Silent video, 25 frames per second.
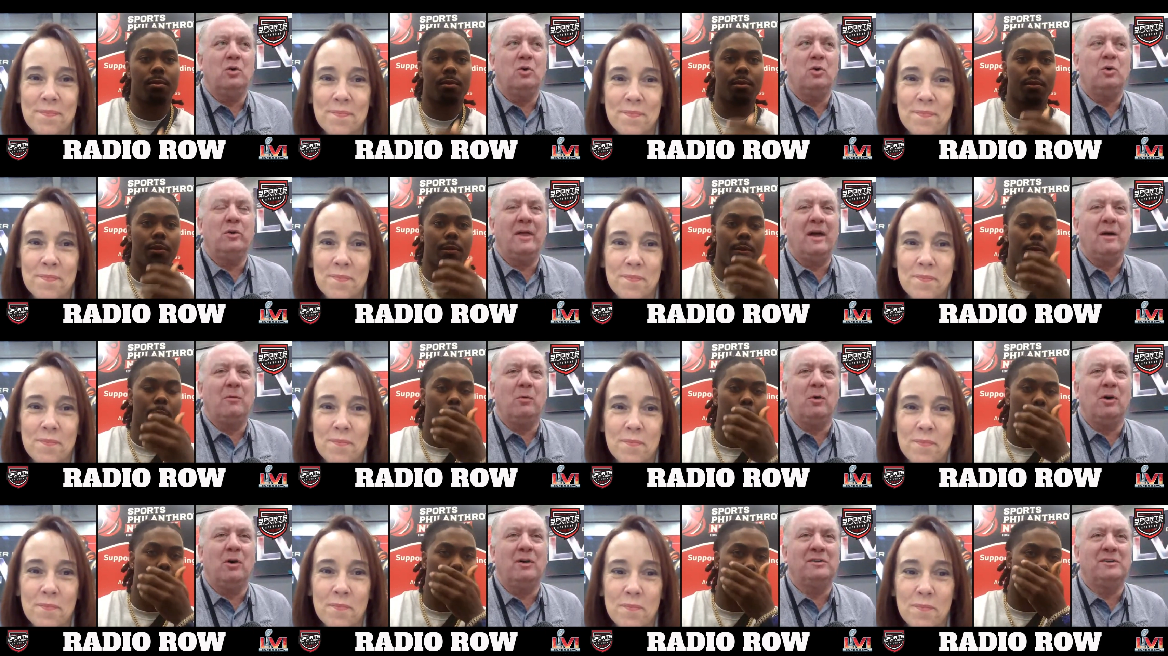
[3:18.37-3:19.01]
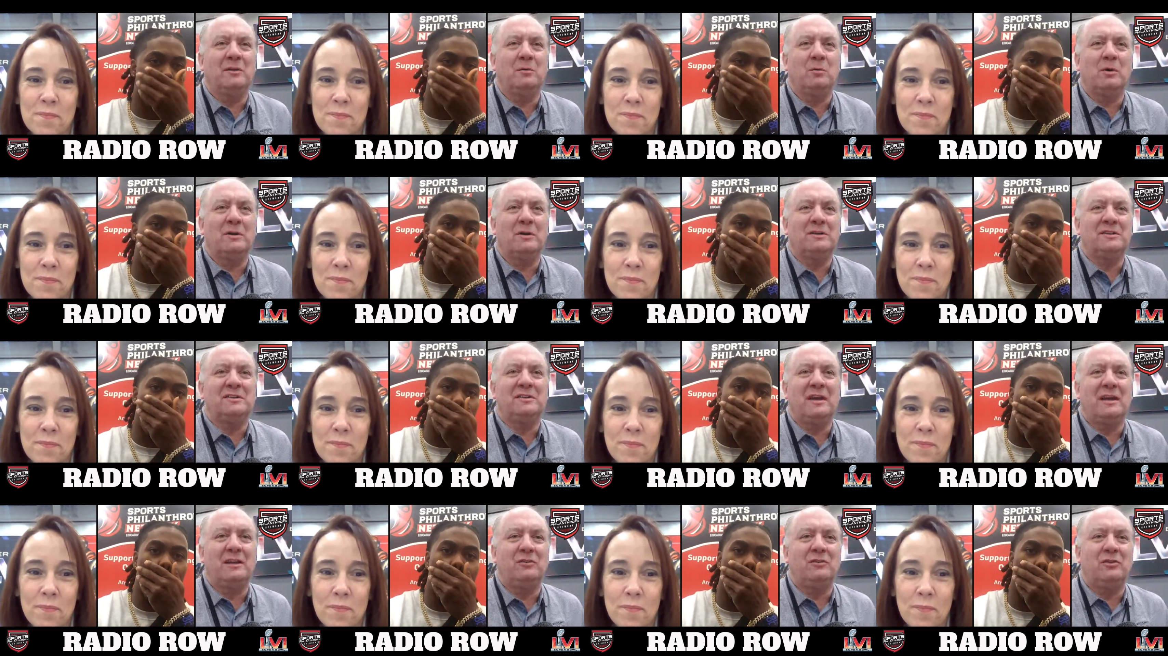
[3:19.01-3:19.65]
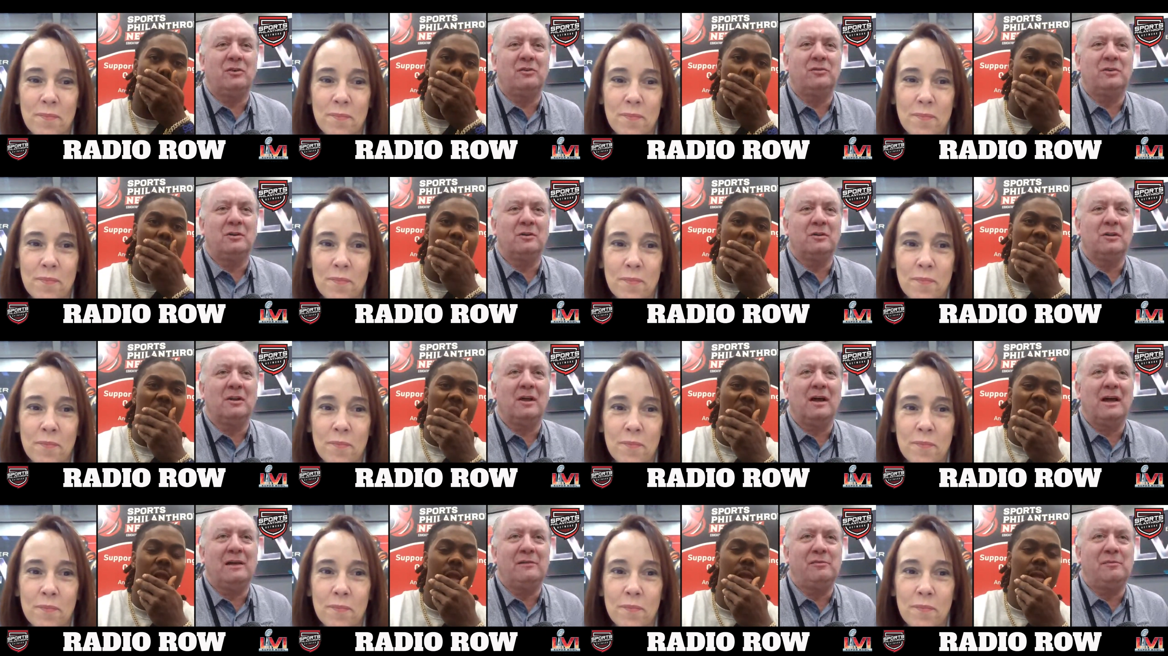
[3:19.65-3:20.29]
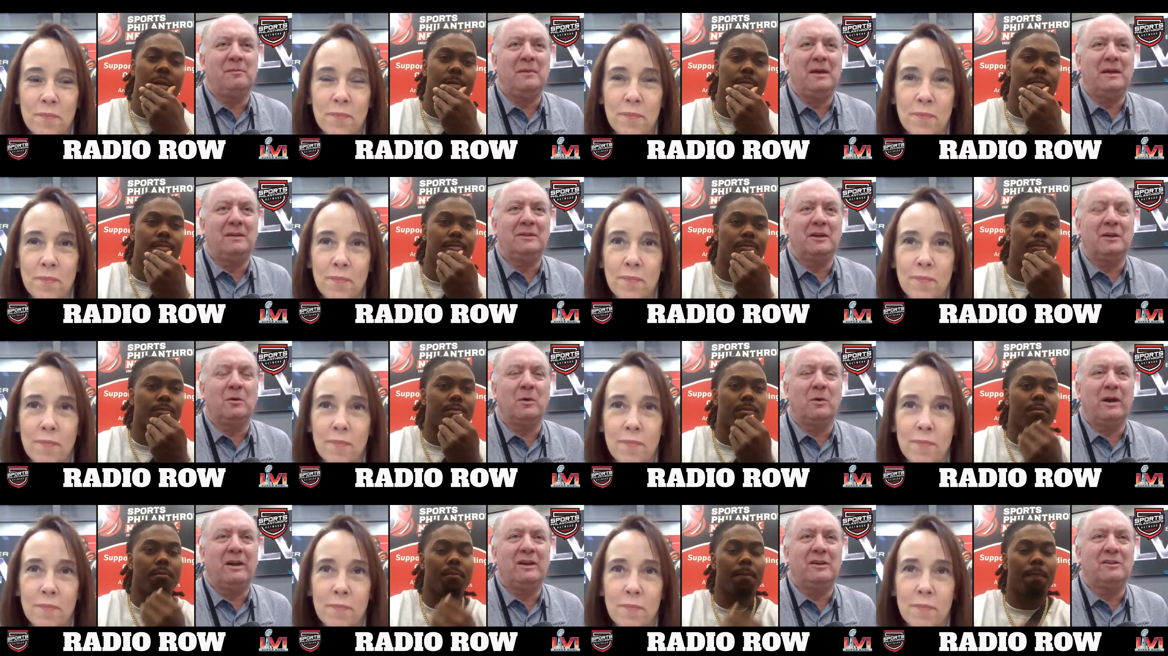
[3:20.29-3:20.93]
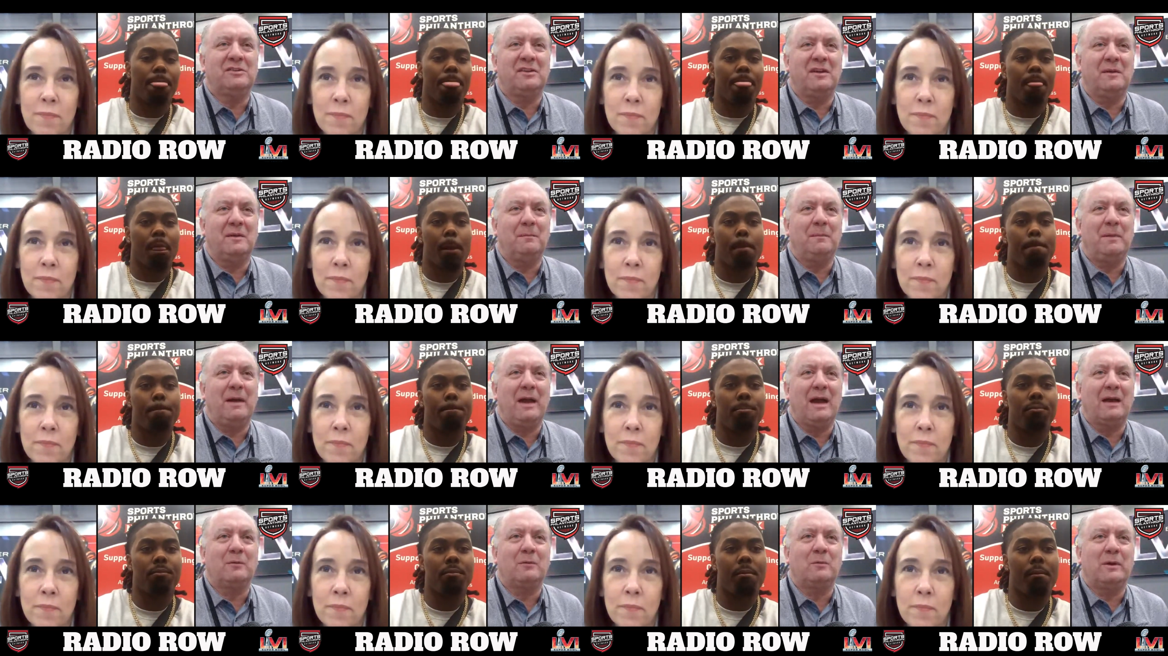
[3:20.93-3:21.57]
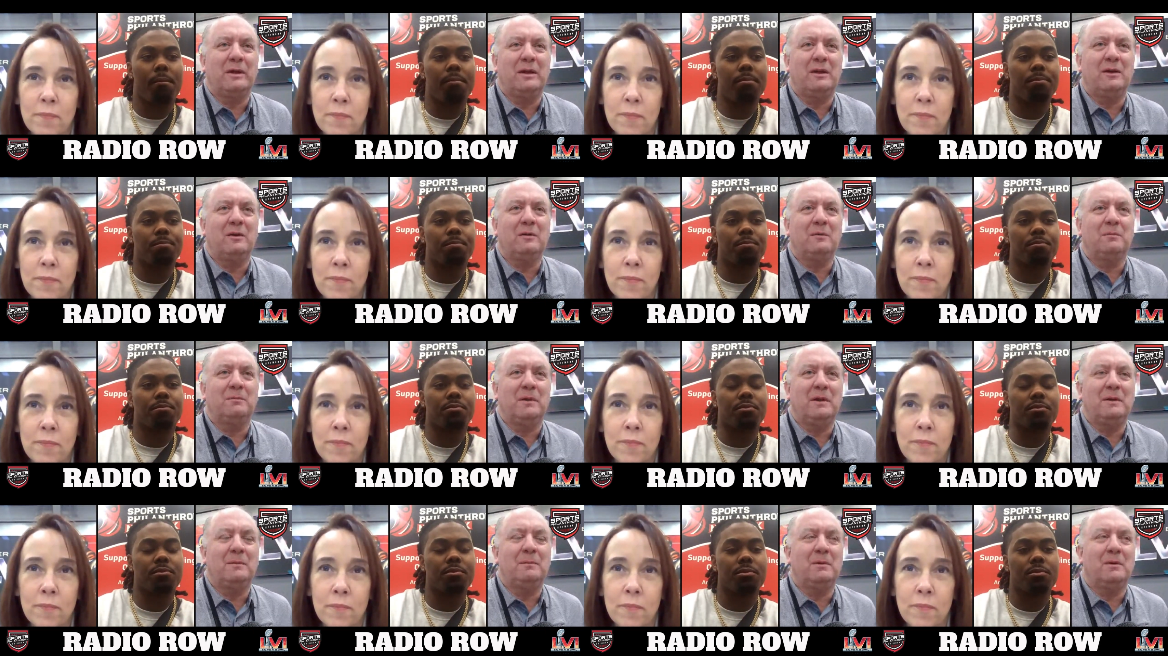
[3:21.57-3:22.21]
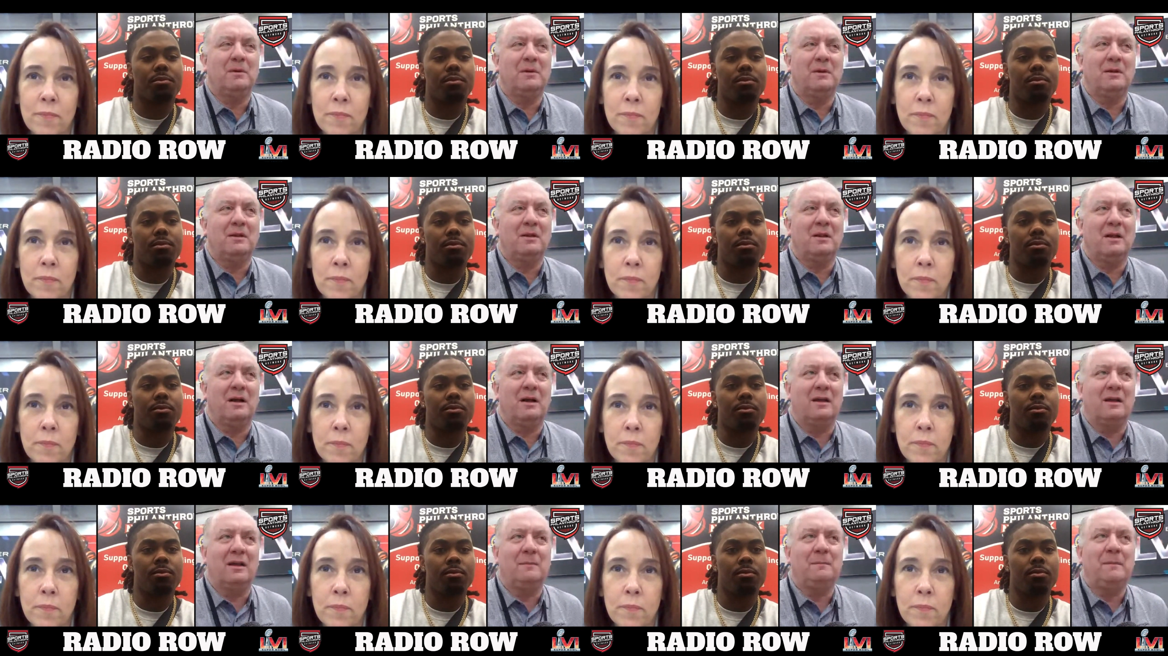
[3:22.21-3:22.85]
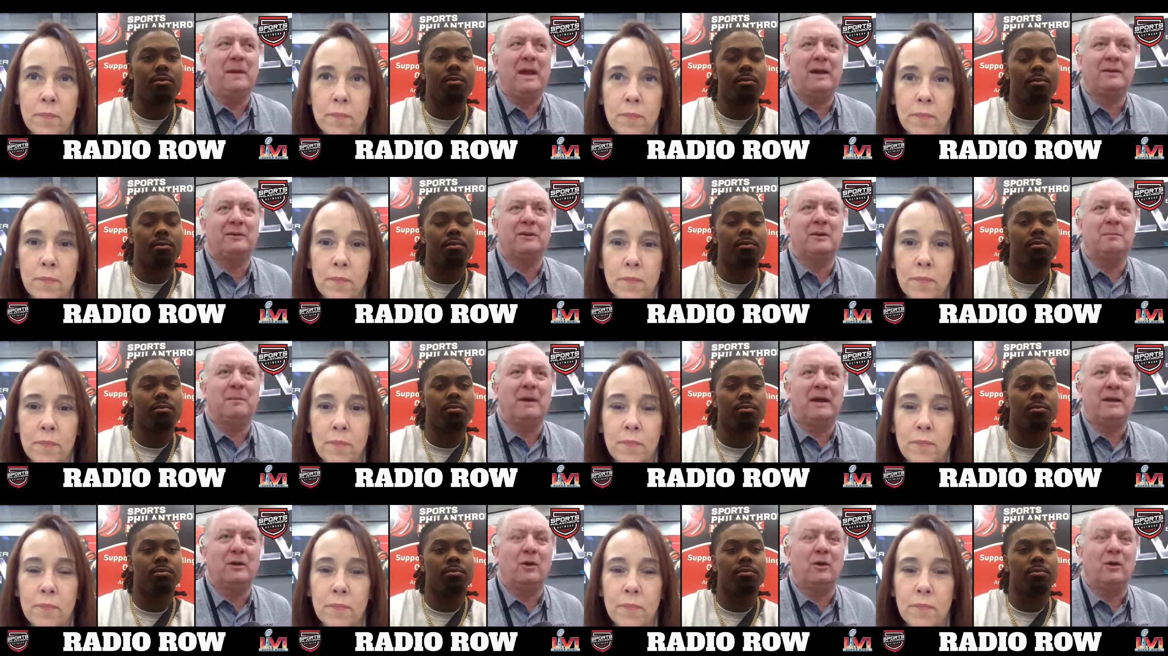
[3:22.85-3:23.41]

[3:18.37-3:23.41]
Speaker 1: who that was and what stage of your life made the greatest impact. We hear people uh, impacted by